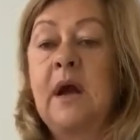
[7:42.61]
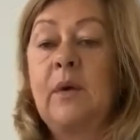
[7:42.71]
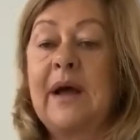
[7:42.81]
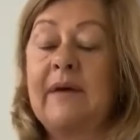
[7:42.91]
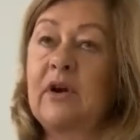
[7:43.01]

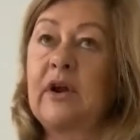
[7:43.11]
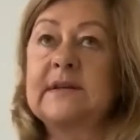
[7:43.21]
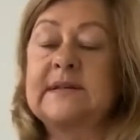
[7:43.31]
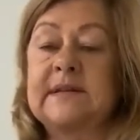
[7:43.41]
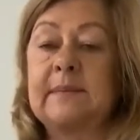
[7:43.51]
We have a lot
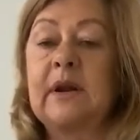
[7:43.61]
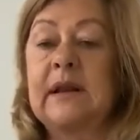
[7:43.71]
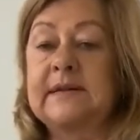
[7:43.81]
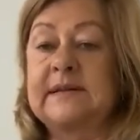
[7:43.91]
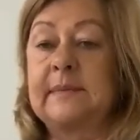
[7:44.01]
of
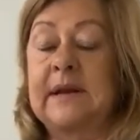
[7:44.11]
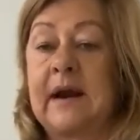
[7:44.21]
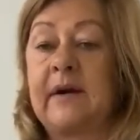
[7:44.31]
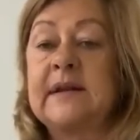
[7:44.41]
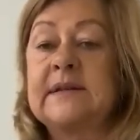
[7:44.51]

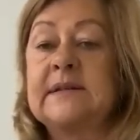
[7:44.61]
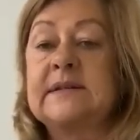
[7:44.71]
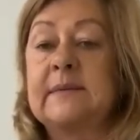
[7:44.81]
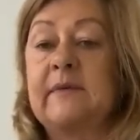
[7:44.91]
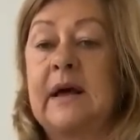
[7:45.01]
similarities in
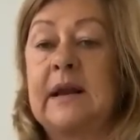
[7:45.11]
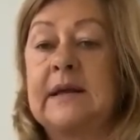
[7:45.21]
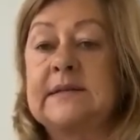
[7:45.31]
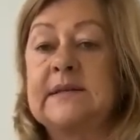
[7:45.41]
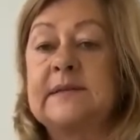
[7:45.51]
some of our
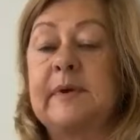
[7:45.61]
lessons,